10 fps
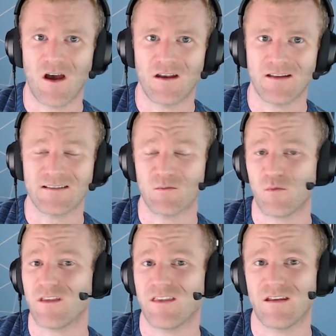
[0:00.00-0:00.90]
audits
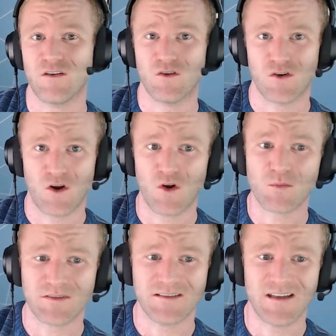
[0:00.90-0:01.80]
within your
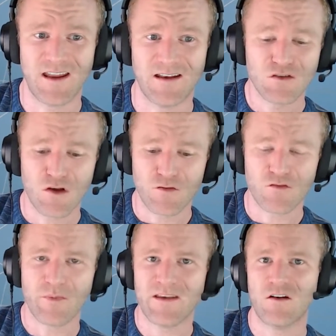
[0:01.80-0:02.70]
home state. So if
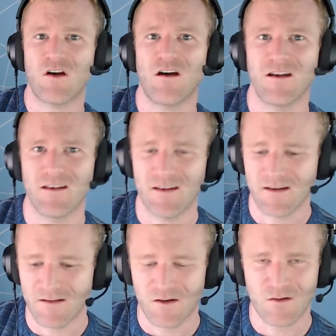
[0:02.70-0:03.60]
you've been
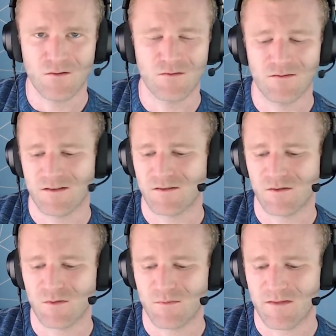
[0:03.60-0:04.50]
audited, don't
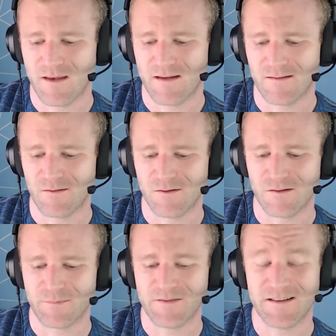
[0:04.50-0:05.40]
assume that
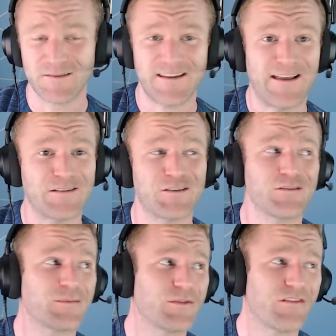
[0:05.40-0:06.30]
your sales tax
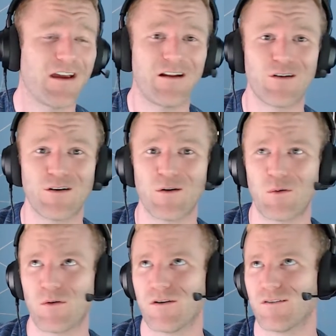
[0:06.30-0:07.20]
service provider
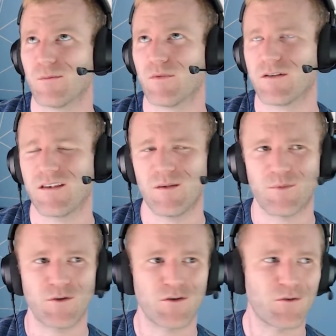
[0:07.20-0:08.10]
or your
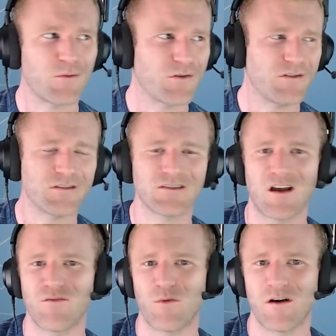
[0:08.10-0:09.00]
bookkeeper or your
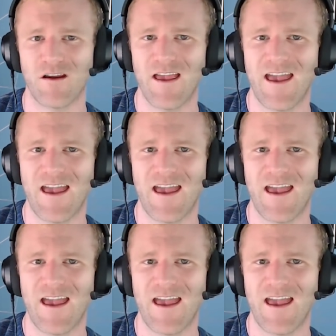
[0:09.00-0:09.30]
software